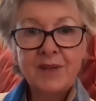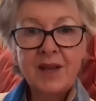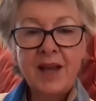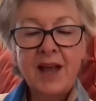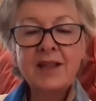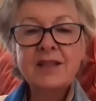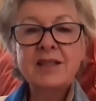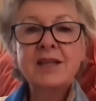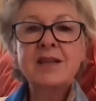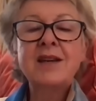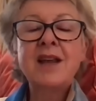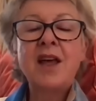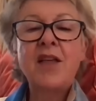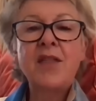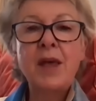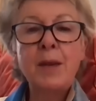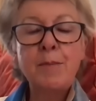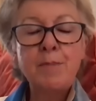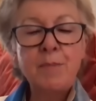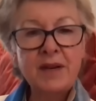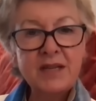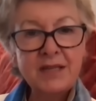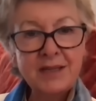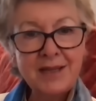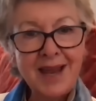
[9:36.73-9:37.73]
That's another
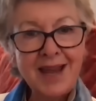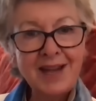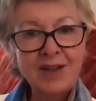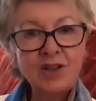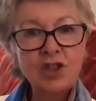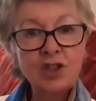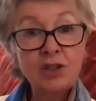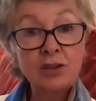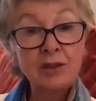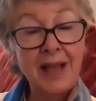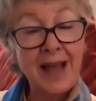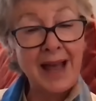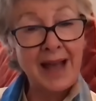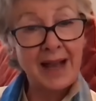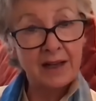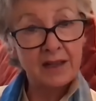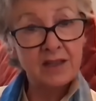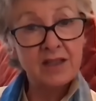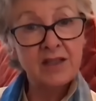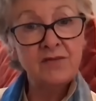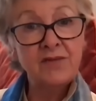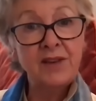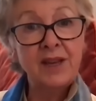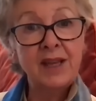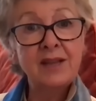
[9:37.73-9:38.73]
potential
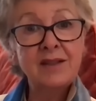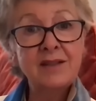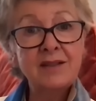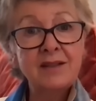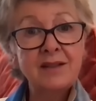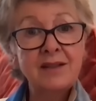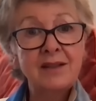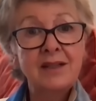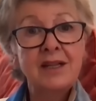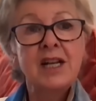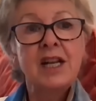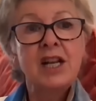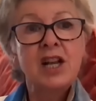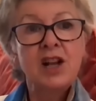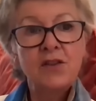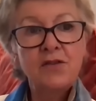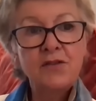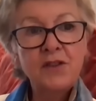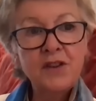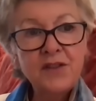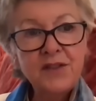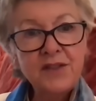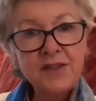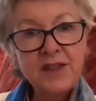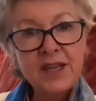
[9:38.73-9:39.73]
activator
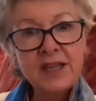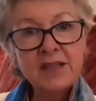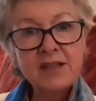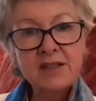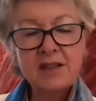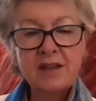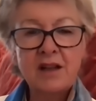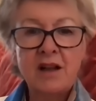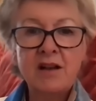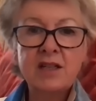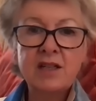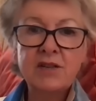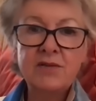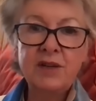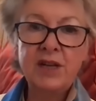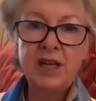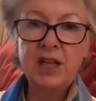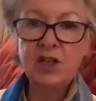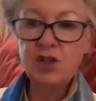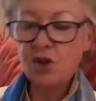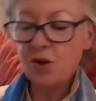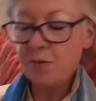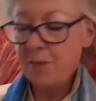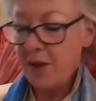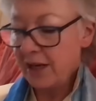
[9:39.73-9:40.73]
for this kind of
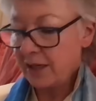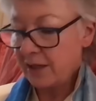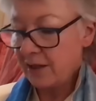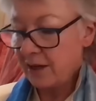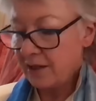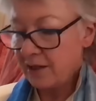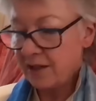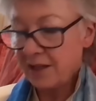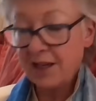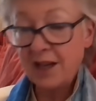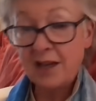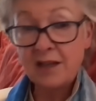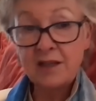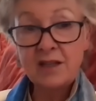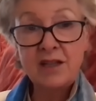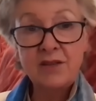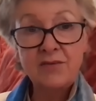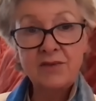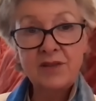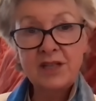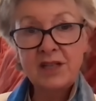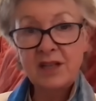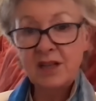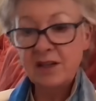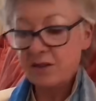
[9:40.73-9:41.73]
electromagnetic
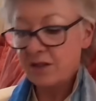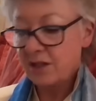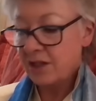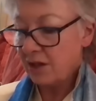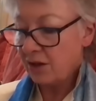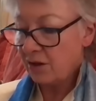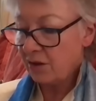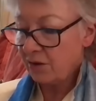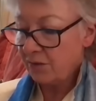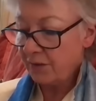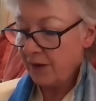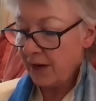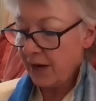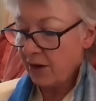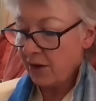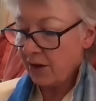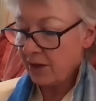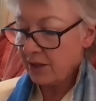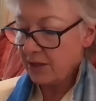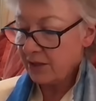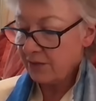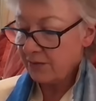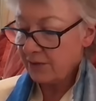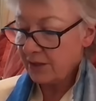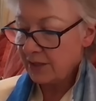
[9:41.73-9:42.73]
activity and solar flare
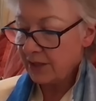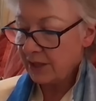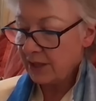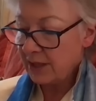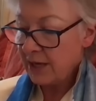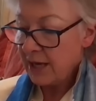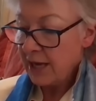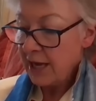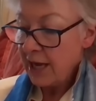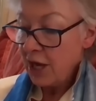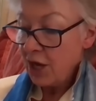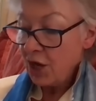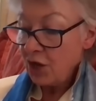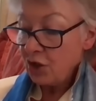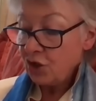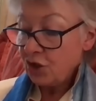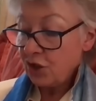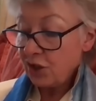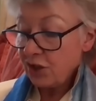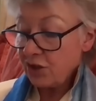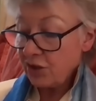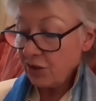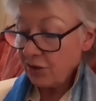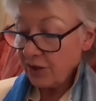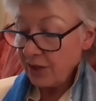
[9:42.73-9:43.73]
activity.
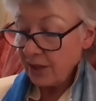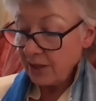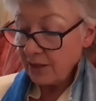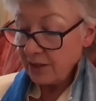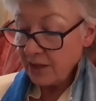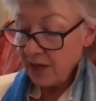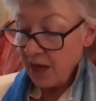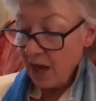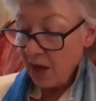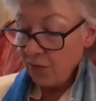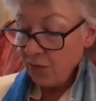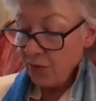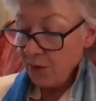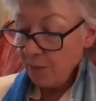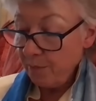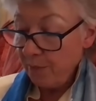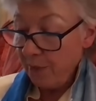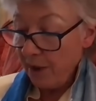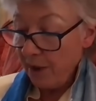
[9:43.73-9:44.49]
Just looking down the